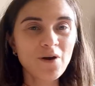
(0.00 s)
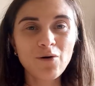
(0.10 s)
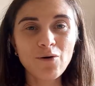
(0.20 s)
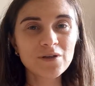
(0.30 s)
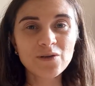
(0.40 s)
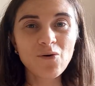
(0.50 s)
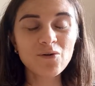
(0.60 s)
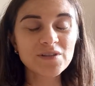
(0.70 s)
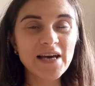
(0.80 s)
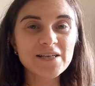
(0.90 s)
all in
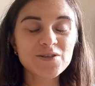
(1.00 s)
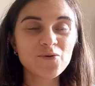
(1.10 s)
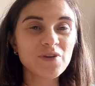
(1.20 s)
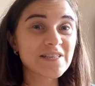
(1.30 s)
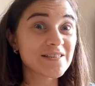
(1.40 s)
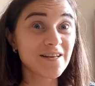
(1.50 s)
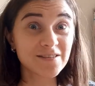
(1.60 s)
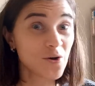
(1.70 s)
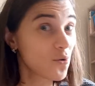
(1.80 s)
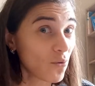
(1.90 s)
all, yeah, so that's not
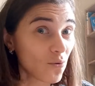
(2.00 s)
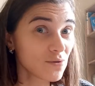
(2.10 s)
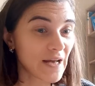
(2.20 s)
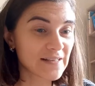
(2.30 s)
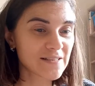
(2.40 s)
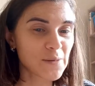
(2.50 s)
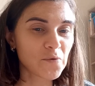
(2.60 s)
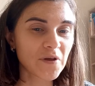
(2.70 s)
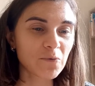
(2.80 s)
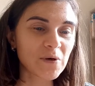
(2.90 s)
all, and some of
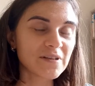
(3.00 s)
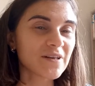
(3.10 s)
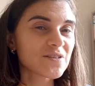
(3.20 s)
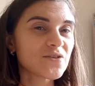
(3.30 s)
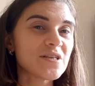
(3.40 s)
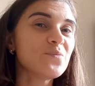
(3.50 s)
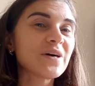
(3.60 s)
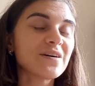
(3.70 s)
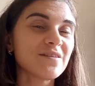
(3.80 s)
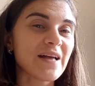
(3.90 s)
them were not too
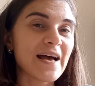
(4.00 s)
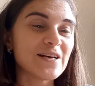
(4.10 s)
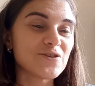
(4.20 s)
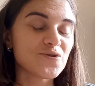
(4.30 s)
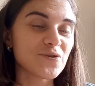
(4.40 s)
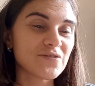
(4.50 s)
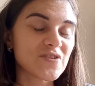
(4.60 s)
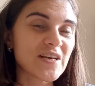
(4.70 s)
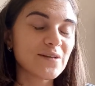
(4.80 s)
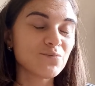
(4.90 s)
typical, as you have
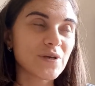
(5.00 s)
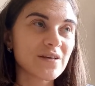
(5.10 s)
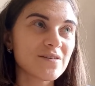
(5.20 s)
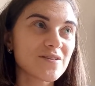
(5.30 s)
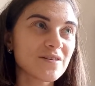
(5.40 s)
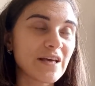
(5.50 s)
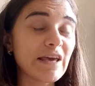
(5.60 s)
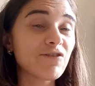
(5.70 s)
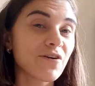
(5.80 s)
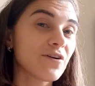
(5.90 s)
seen, because
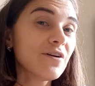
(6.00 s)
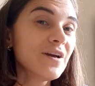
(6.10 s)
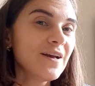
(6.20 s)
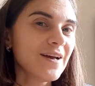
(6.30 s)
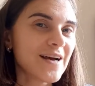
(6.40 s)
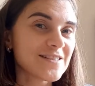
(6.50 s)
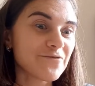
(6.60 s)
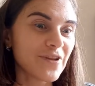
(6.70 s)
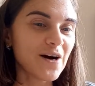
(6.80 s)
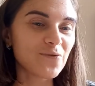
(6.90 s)
heather as a
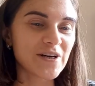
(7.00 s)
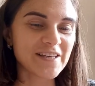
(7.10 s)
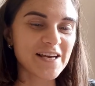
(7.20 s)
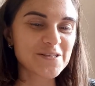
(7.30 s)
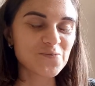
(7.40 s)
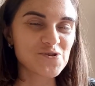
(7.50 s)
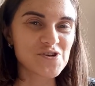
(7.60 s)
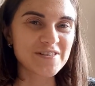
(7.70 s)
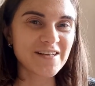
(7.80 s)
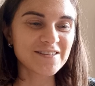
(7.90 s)
flower, yes, which
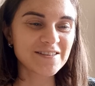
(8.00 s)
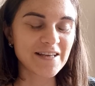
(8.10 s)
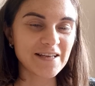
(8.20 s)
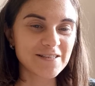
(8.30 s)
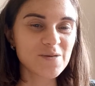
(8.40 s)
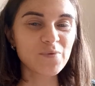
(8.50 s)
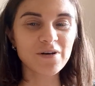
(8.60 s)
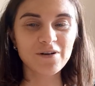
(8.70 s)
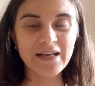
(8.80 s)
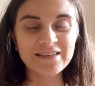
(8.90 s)
is not the
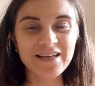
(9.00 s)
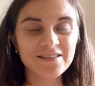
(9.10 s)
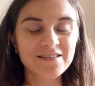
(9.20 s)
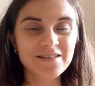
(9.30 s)
typical and not